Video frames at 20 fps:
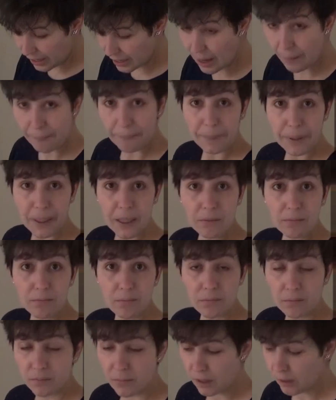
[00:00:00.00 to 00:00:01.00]
and B.
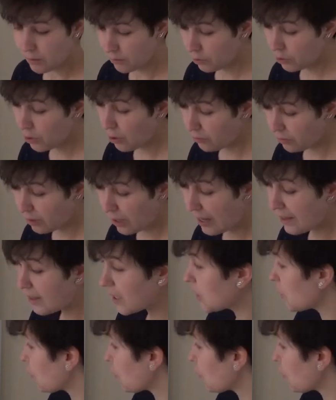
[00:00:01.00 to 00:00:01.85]
So that is